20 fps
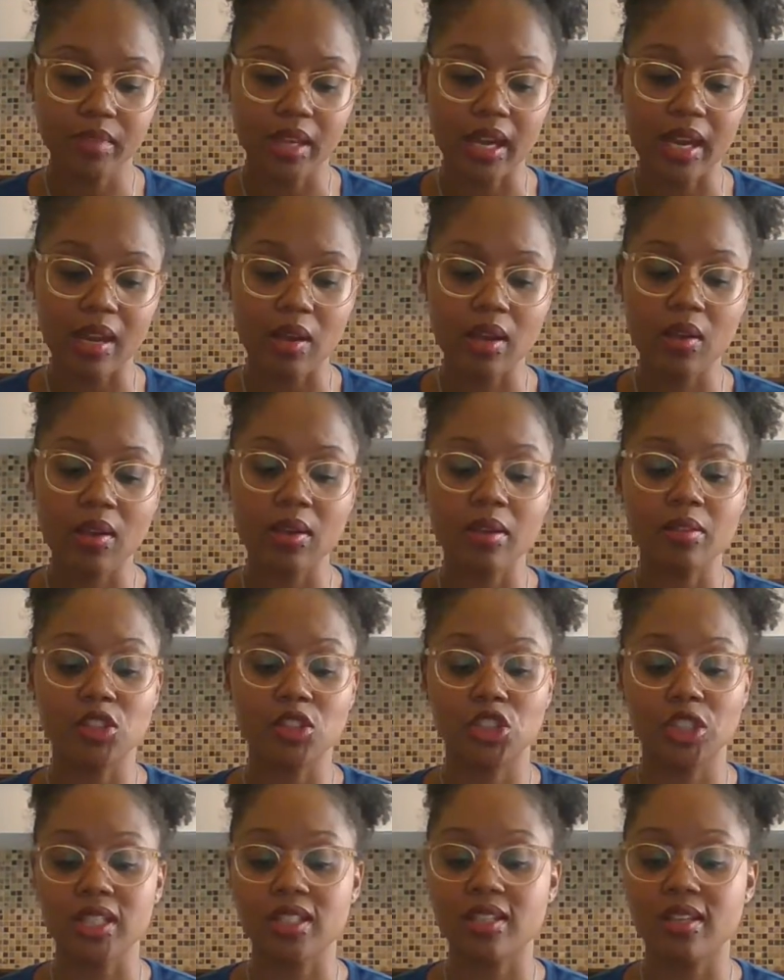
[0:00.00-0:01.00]
I
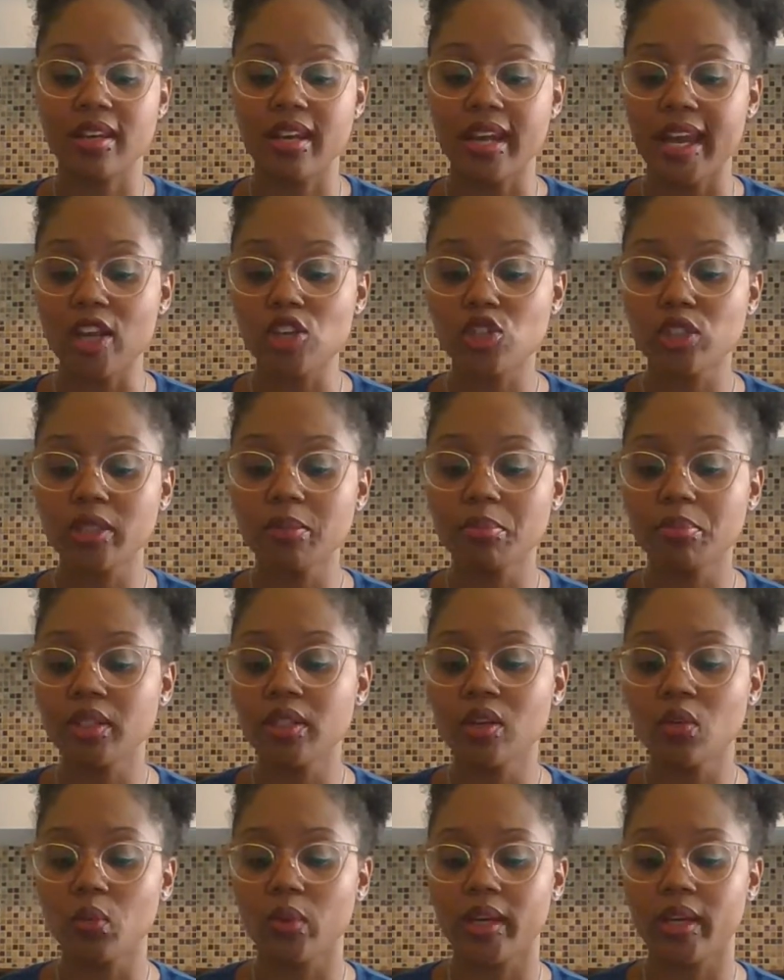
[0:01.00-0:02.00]
just naturally
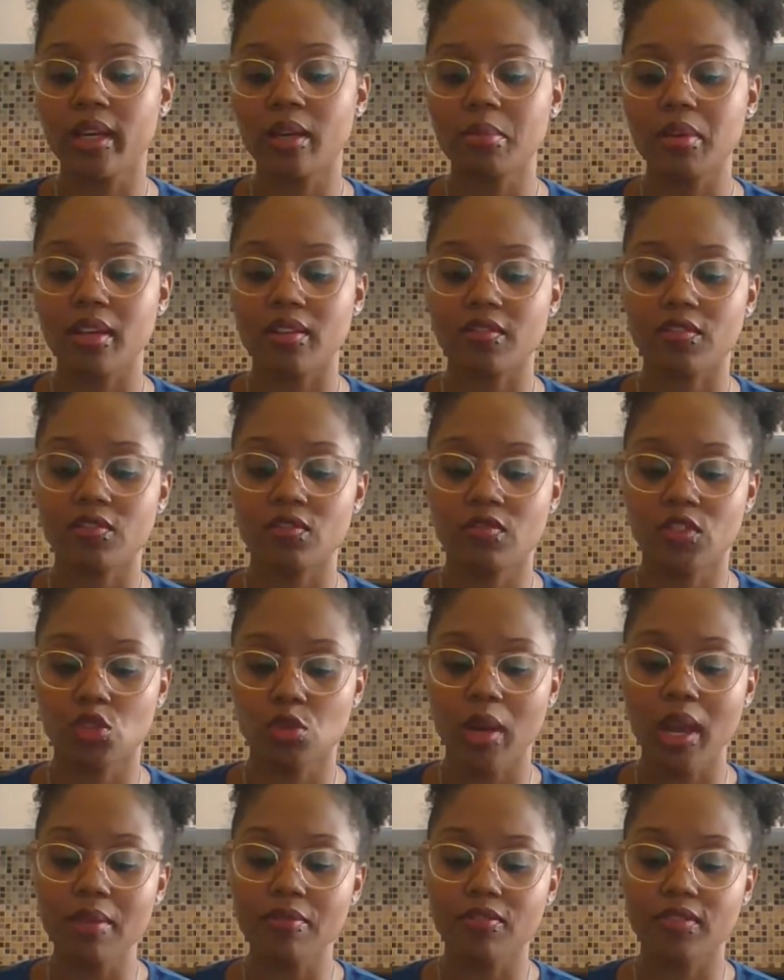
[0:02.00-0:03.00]
build a web and
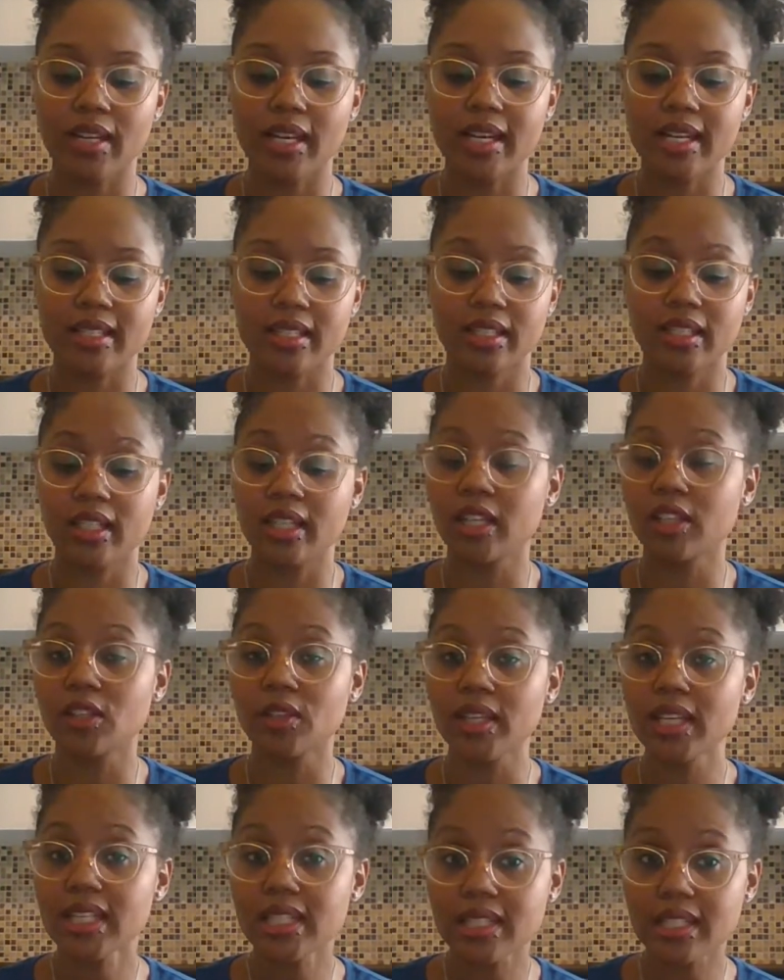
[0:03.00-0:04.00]
trap flies and
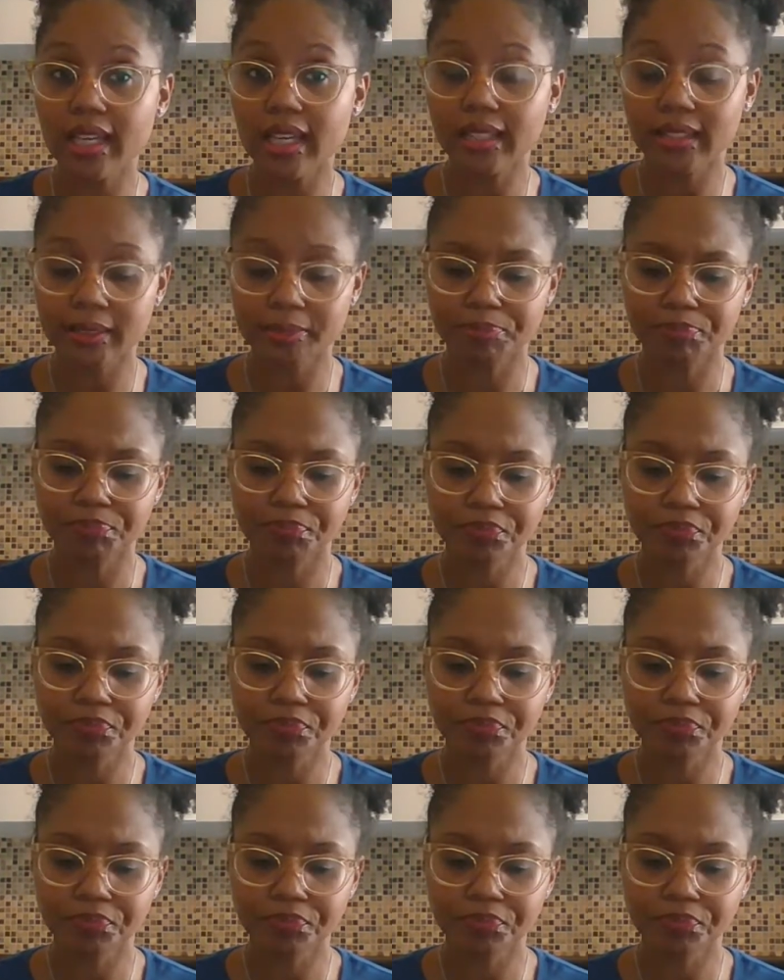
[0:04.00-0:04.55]
other insects.